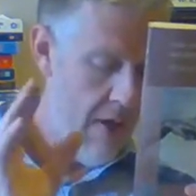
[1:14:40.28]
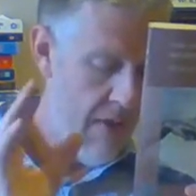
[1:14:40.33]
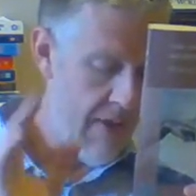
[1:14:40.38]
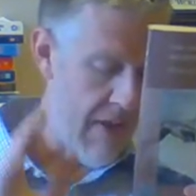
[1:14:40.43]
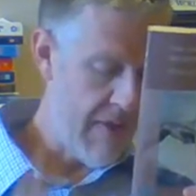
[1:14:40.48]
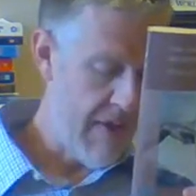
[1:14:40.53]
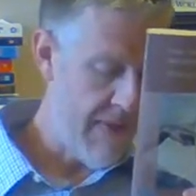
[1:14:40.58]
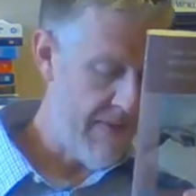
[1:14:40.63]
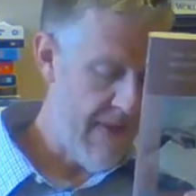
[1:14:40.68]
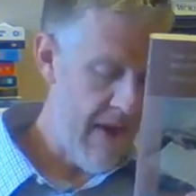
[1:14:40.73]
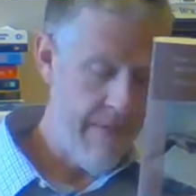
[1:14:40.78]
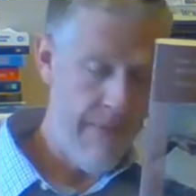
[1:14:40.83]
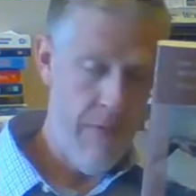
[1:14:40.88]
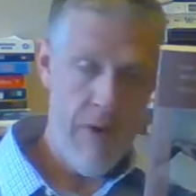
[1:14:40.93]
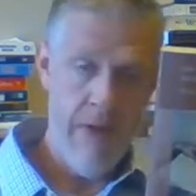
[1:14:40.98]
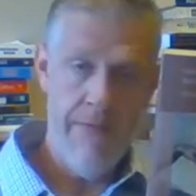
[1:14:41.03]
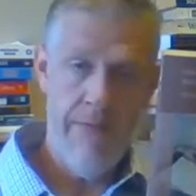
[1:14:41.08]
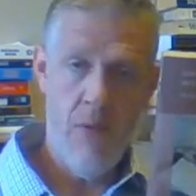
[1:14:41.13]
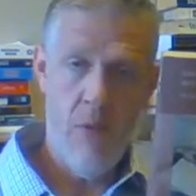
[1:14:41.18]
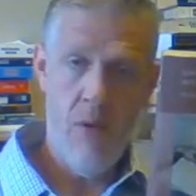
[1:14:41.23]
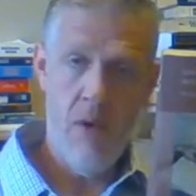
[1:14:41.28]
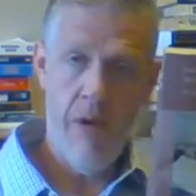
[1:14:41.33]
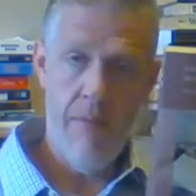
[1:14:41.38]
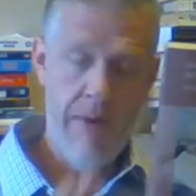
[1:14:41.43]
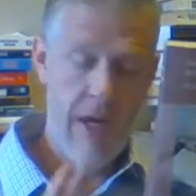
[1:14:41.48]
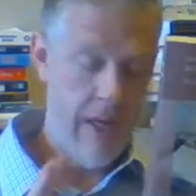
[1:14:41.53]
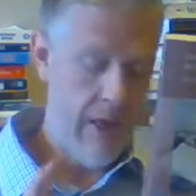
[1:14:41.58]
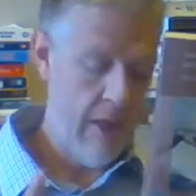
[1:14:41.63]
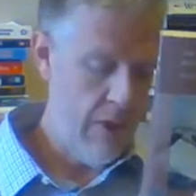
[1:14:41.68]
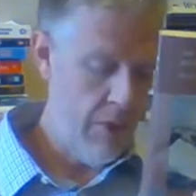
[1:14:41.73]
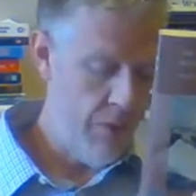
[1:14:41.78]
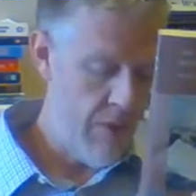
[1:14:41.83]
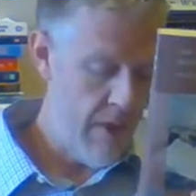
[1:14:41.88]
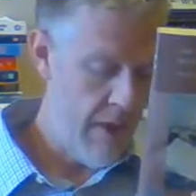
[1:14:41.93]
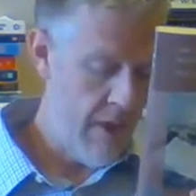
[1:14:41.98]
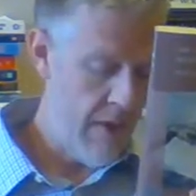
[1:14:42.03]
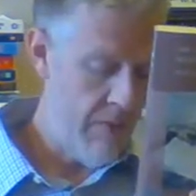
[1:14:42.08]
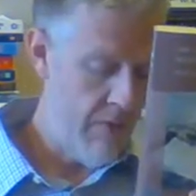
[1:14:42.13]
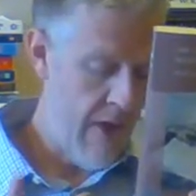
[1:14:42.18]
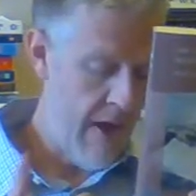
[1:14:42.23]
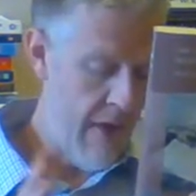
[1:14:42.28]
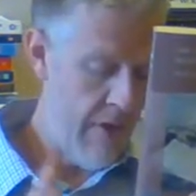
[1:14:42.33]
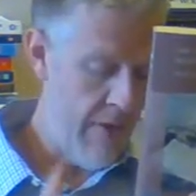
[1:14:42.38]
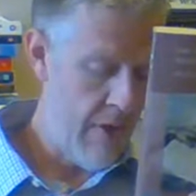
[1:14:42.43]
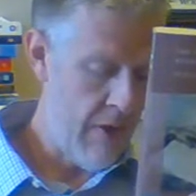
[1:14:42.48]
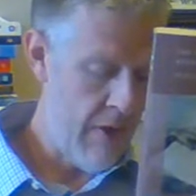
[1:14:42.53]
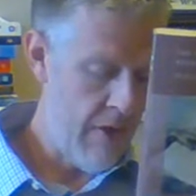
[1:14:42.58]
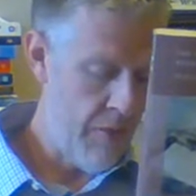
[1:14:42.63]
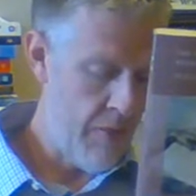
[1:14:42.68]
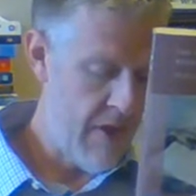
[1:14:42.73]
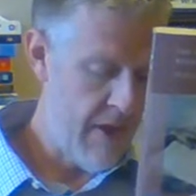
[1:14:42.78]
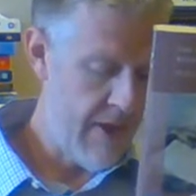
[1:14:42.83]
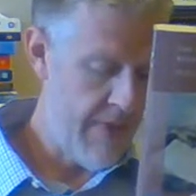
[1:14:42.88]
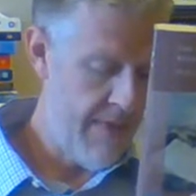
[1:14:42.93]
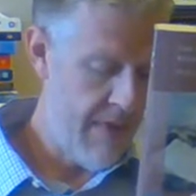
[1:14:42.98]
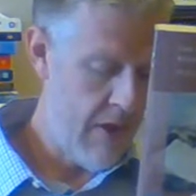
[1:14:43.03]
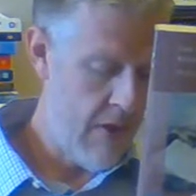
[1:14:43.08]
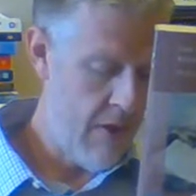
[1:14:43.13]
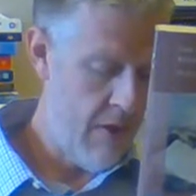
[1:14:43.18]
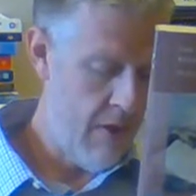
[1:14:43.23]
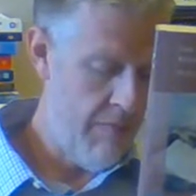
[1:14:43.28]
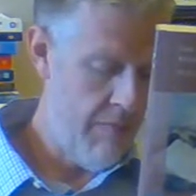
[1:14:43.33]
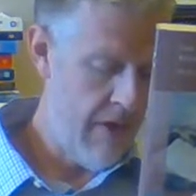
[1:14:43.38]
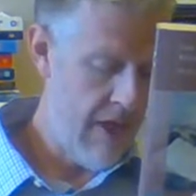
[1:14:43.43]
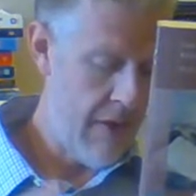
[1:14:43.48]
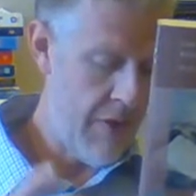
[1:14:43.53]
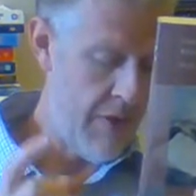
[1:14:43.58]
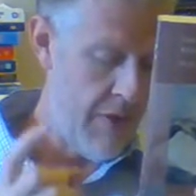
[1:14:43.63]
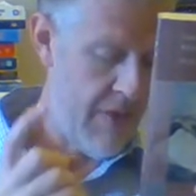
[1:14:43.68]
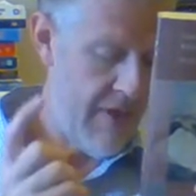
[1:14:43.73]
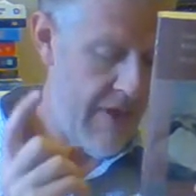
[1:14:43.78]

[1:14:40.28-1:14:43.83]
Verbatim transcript: Same thing, five forty-four. I'm not going to read it, read it during the readings video, but I do